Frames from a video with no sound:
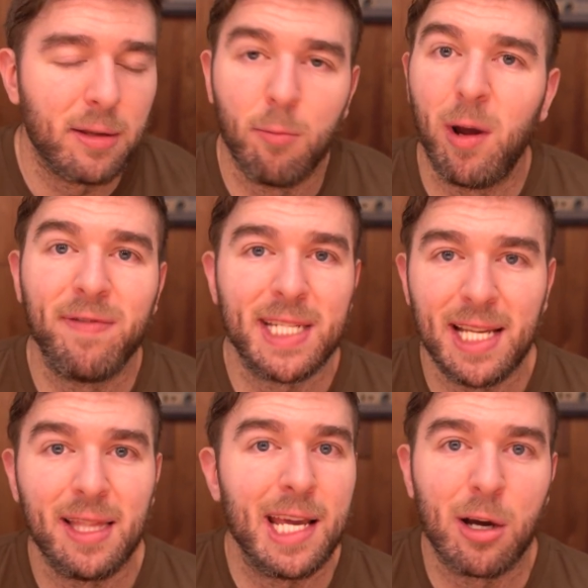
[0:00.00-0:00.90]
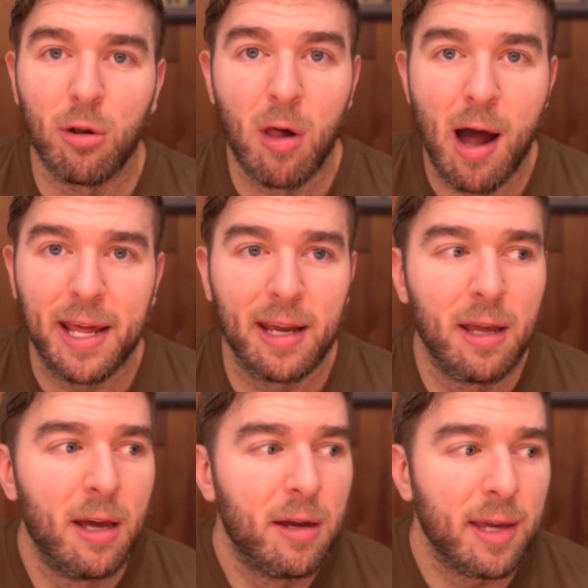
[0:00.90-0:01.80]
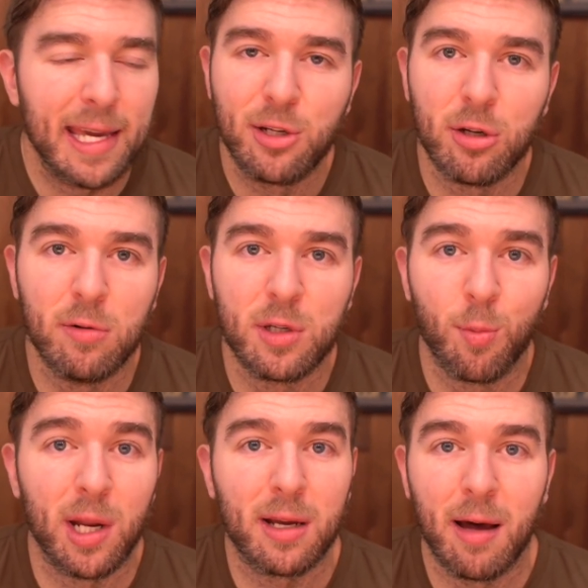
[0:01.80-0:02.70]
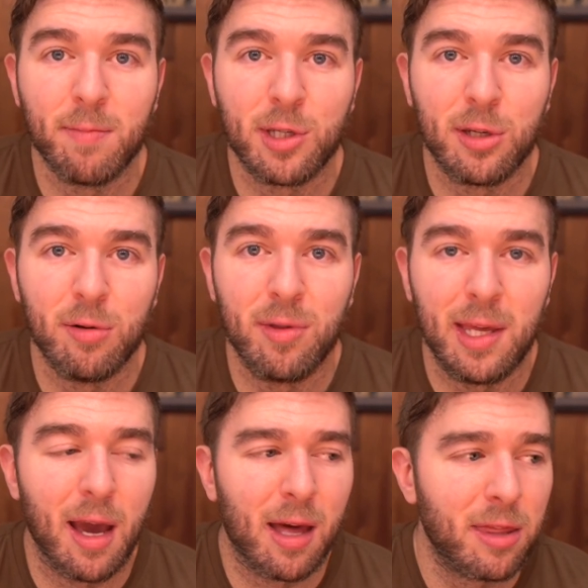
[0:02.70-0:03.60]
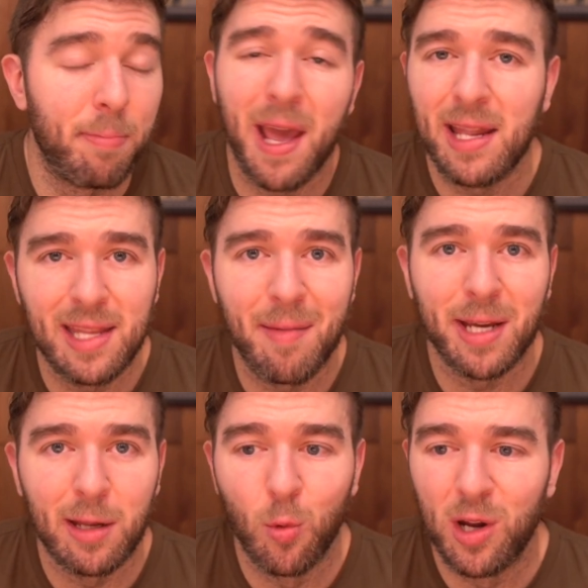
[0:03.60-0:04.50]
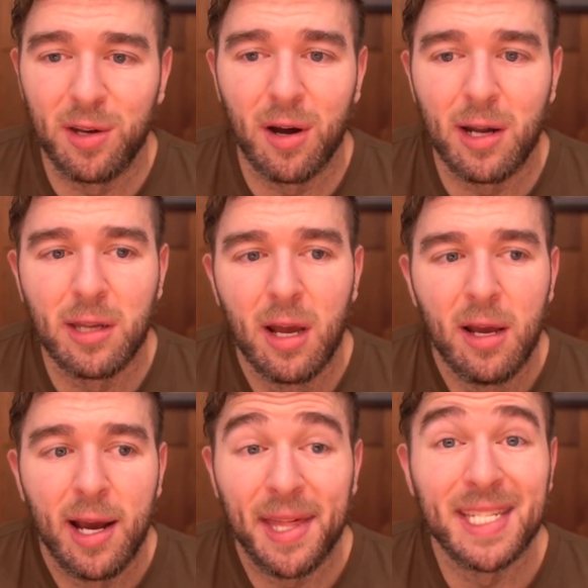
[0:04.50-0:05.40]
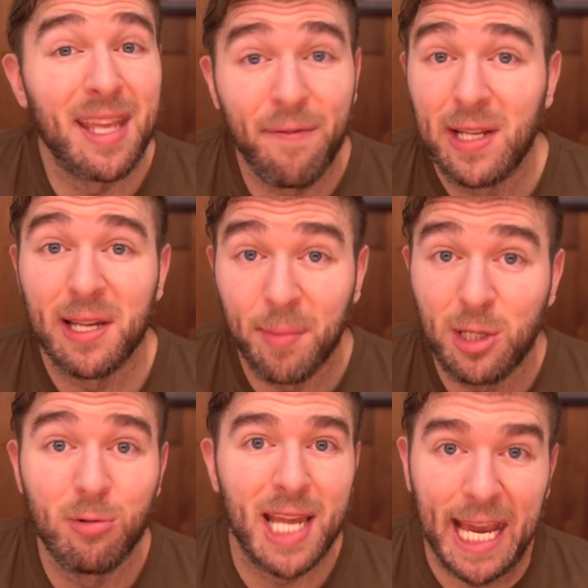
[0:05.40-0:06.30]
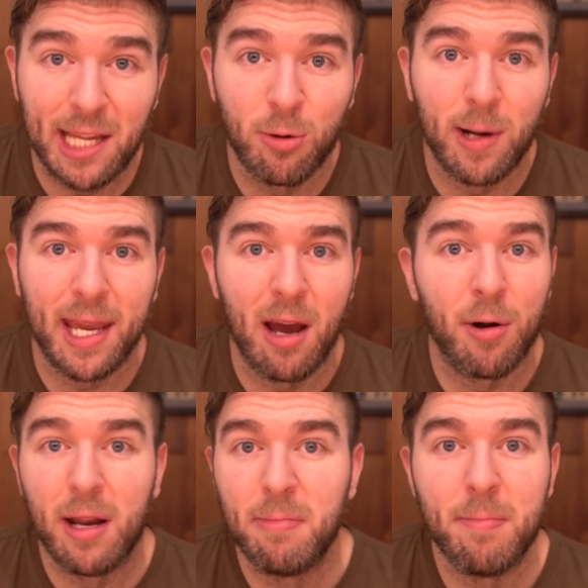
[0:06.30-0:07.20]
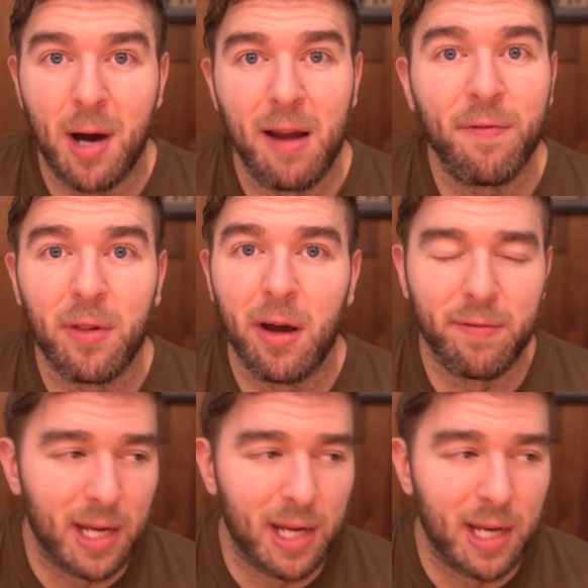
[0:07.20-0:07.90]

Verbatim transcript: we've seen the clotting issues when it comes to uh, the pandemic and whatnot and that's definitely something to take into account and be mindful of.